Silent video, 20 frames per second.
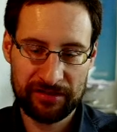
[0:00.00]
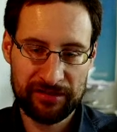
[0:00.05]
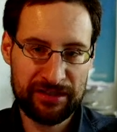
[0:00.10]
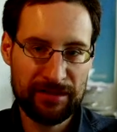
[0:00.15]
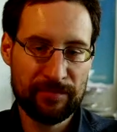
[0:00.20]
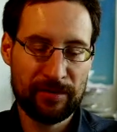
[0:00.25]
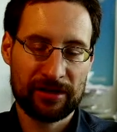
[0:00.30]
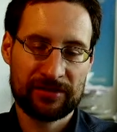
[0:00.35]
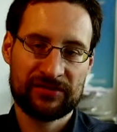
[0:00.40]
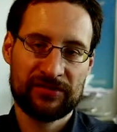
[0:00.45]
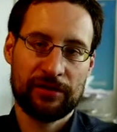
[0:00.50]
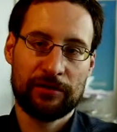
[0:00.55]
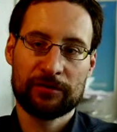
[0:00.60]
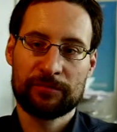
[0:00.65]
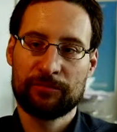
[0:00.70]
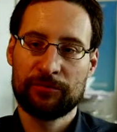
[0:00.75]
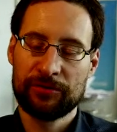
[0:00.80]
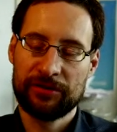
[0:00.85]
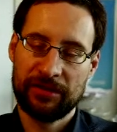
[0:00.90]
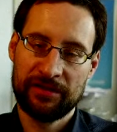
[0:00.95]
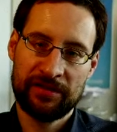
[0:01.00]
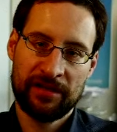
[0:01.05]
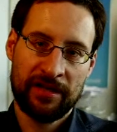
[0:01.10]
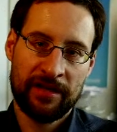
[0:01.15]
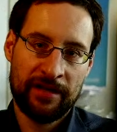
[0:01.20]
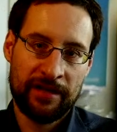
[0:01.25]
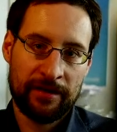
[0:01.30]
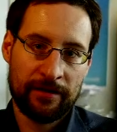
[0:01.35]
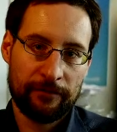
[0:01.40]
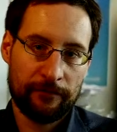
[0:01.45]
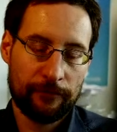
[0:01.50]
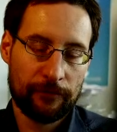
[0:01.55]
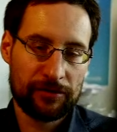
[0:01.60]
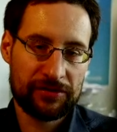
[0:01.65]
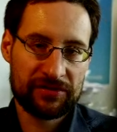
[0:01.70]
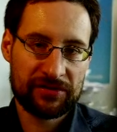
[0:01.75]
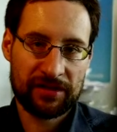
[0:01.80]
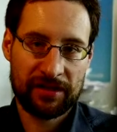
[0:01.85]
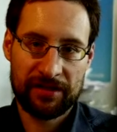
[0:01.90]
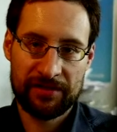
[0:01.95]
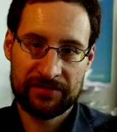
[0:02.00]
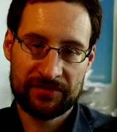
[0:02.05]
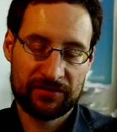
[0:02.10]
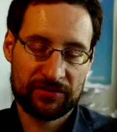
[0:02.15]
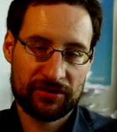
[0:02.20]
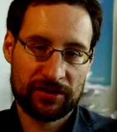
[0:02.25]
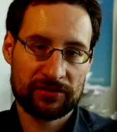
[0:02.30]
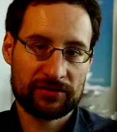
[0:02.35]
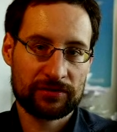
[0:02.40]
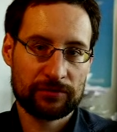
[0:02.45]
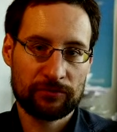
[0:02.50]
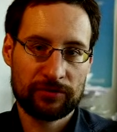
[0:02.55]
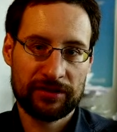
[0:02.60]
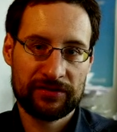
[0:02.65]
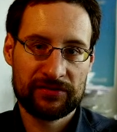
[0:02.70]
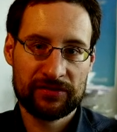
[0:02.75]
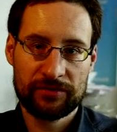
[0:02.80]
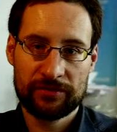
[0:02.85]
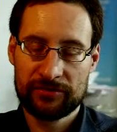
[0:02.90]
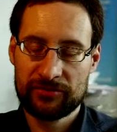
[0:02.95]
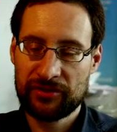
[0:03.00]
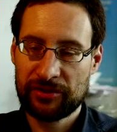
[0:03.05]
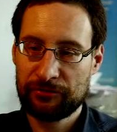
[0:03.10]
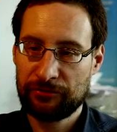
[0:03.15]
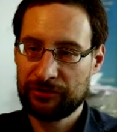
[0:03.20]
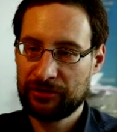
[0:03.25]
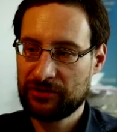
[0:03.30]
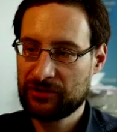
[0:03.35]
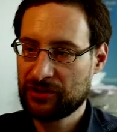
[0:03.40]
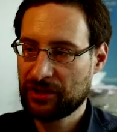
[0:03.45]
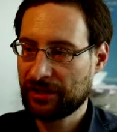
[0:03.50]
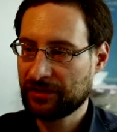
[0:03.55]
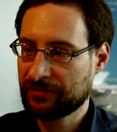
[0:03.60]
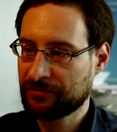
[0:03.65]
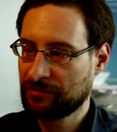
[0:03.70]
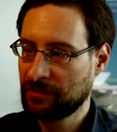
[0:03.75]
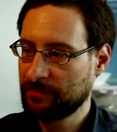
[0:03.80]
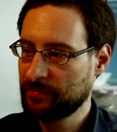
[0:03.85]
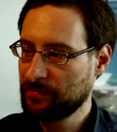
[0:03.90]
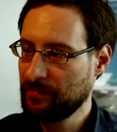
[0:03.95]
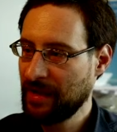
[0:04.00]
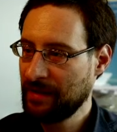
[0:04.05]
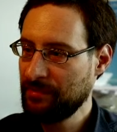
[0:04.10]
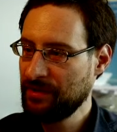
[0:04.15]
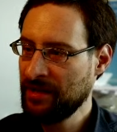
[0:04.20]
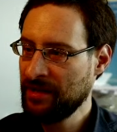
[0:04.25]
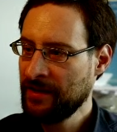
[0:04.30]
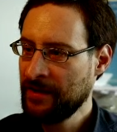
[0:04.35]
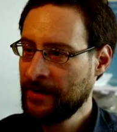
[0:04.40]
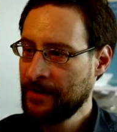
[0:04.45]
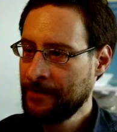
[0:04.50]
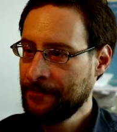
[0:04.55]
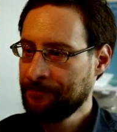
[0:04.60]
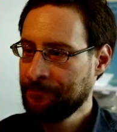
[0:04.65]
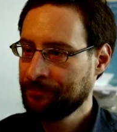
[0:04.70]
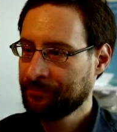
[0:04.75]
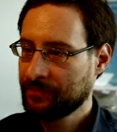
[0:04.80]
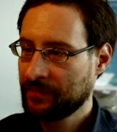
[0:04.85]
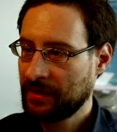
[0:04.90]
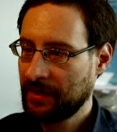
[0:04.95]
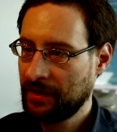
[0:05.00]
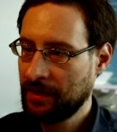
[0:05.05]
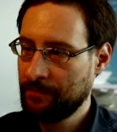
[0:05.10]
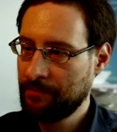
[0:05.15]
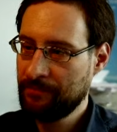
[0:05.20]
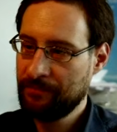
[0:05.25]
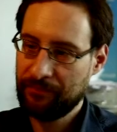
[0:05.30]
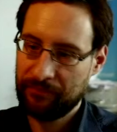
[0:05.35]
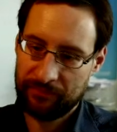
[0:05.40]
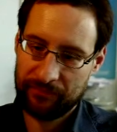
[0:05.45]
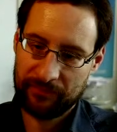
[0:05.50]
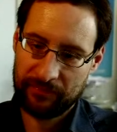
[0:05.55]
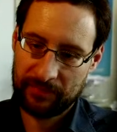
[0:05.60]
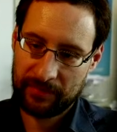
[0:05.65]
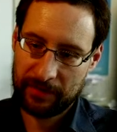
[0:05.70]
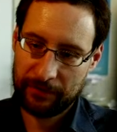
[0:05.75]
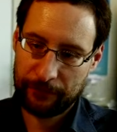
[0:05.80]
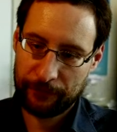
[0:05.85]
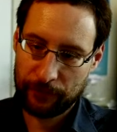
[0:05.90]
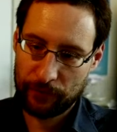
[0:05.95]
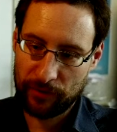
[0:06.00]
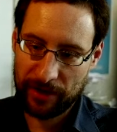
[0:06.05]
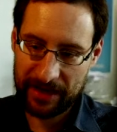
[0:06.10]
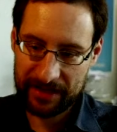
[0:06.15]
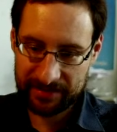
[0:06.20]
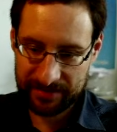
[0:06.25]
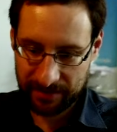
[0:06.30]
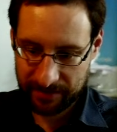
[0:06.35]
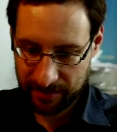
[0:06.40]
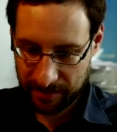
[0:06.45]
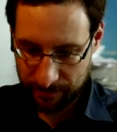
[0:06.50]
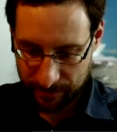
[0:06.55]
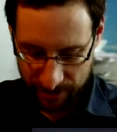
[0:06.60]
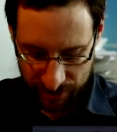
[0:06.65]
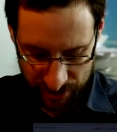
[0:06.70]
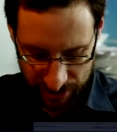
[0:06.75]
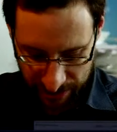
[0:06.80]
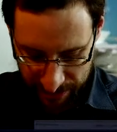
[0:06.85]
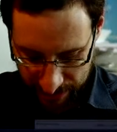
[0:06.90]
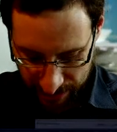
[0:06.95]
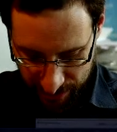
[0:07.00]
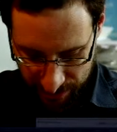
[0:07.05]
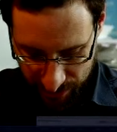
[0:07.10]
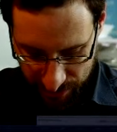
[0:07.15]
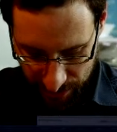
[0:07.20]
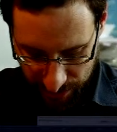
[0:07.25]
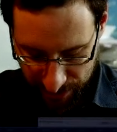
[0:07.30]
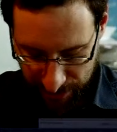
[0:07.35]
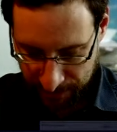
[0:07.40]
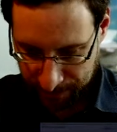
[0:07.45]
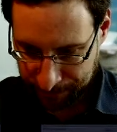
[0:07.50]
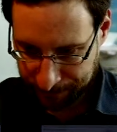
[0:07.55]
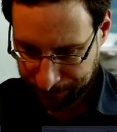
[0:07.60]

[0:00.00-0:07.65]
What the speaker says: debug the output, and worst case, just look at the generated shell script. Maybe for exact image, I actually